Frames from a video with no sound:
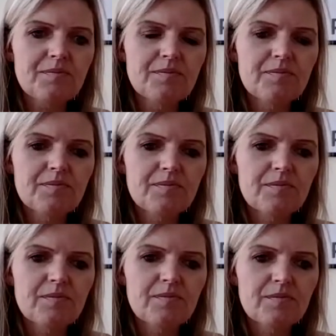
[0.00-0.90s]

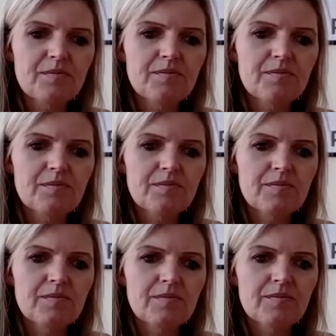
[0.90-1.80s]

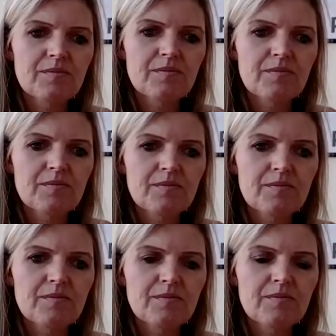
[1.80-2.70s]

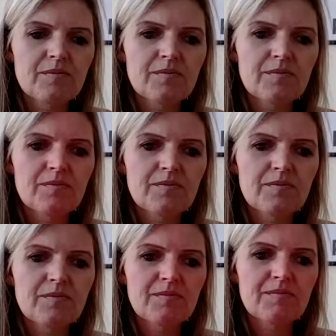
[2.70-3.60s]

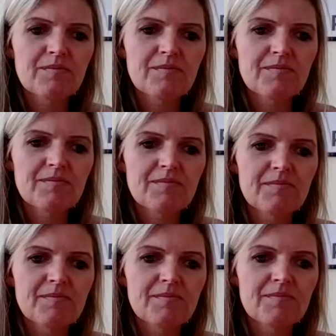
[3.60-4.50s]

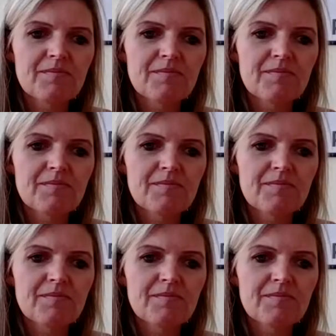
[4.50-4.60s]
(not speaking)